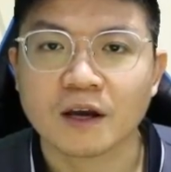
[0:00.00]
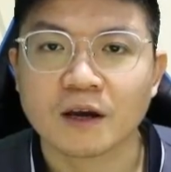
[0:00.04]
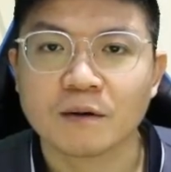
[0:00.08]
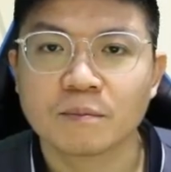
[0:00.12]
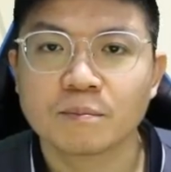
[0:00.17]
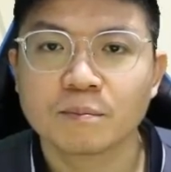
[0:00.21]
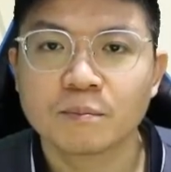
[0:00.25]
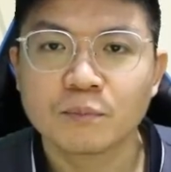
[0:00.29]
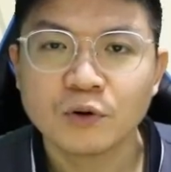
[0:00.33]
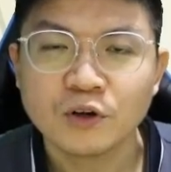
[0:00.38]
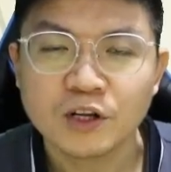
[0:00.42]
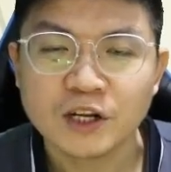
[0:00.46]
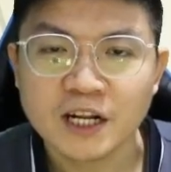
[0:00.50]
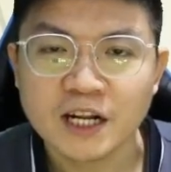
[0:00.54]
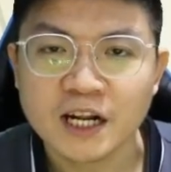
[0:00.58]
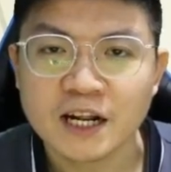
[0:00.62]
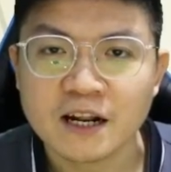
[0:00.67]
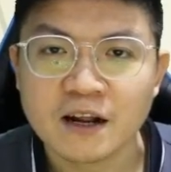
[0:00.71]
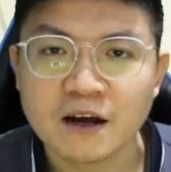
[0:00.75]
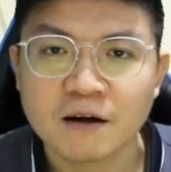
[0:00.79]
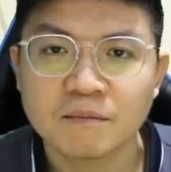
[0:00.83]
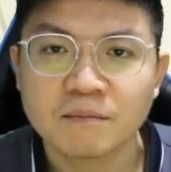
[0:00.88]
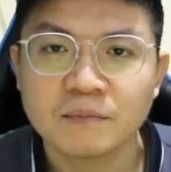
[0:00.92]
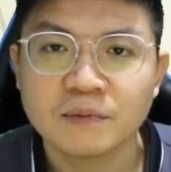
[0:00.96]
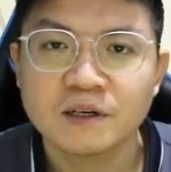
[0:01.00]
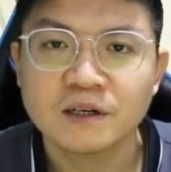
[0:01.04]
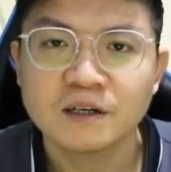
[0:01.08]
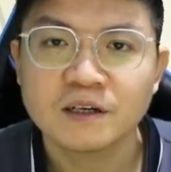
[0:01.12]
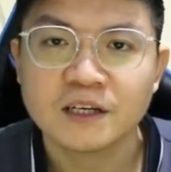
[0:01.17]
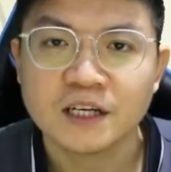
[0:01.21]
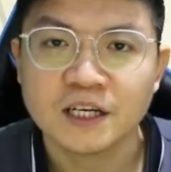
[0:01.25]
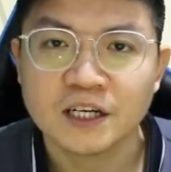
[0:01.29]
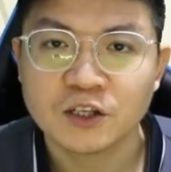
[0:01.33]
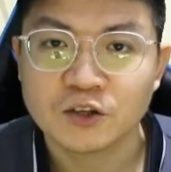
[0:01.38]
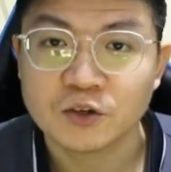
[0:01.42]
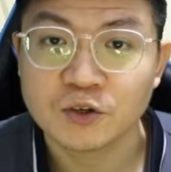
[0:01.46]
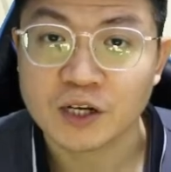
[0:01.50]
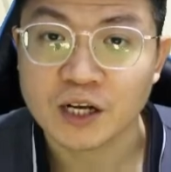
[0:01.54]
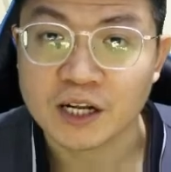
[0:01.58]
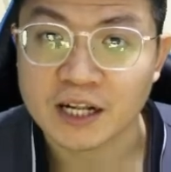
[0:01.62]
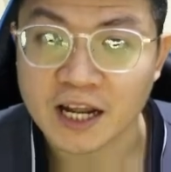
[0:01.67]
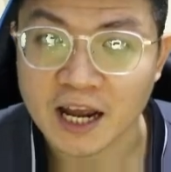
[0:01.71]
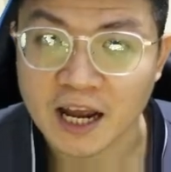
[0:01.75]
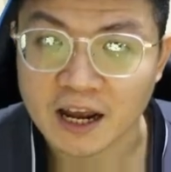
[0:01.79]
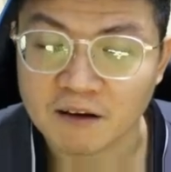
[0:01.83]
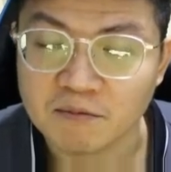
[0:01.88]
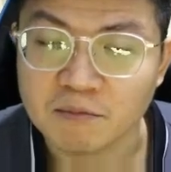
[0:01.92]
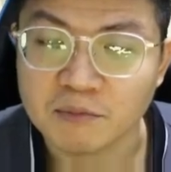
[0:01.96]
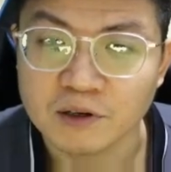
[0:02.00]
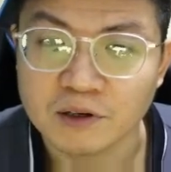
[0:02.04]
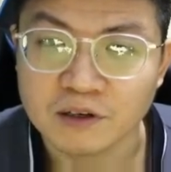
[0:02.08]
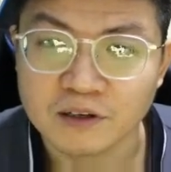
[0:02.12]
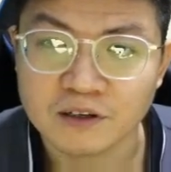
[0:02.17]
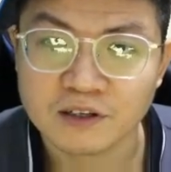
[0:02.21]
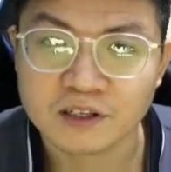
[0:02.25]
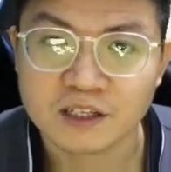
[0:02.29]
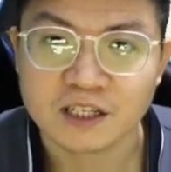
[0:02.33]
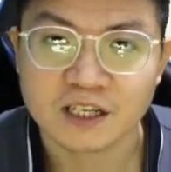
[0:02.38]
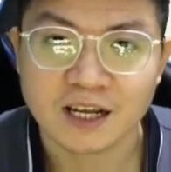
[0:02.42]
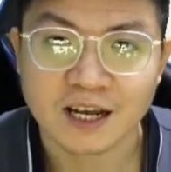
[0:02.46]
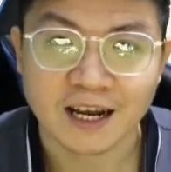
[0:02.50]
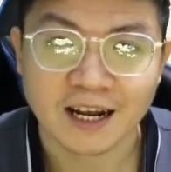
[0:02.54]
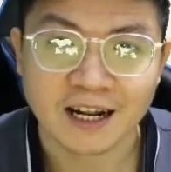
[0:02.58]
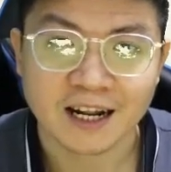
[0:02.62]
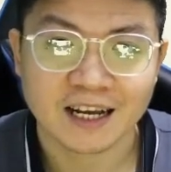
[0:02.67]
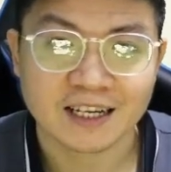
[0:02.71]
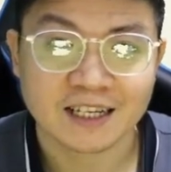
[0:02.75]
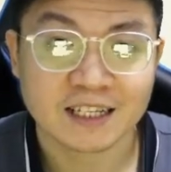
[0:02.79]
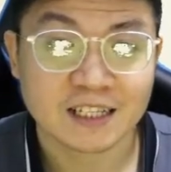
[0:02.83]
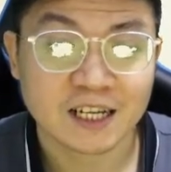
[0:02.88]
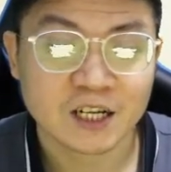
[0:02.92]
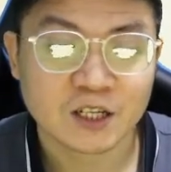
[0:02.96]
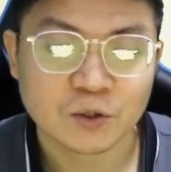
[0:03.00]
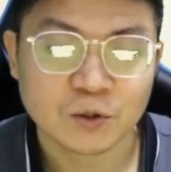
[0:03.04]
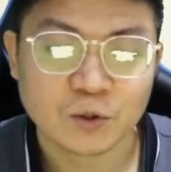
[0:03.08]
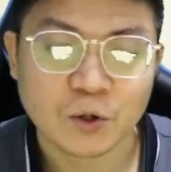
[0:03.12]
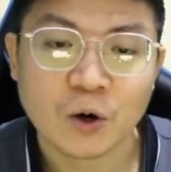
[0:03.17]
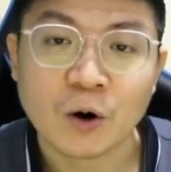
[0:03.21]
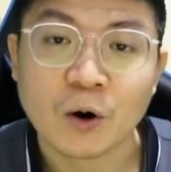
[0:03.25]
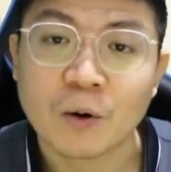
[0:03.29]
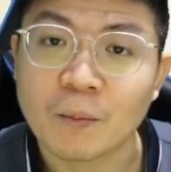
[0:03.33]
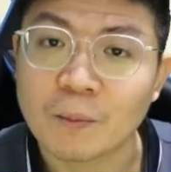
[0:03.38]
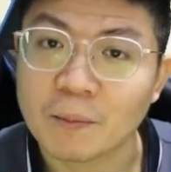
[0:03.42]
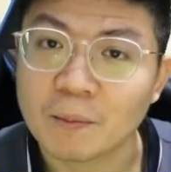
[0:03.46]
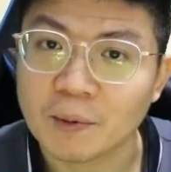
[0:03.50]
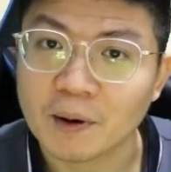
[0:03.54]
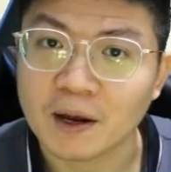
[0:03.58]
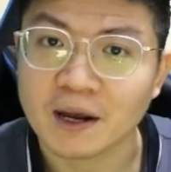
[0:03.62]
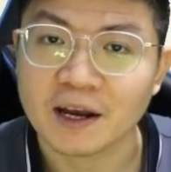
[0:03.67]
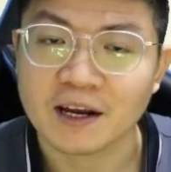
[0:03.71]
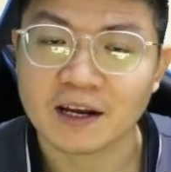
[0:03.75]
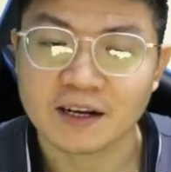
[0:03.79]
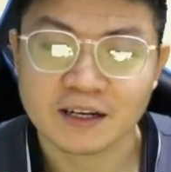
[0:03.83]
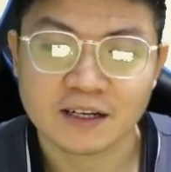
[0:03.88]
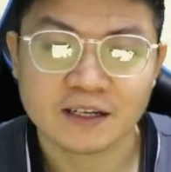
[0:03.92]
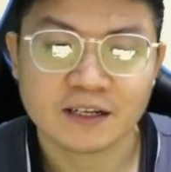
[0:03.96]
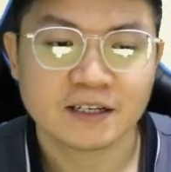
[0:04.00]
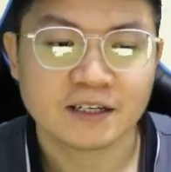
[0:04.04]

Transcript: Put in the number into the tables and I start to compare it.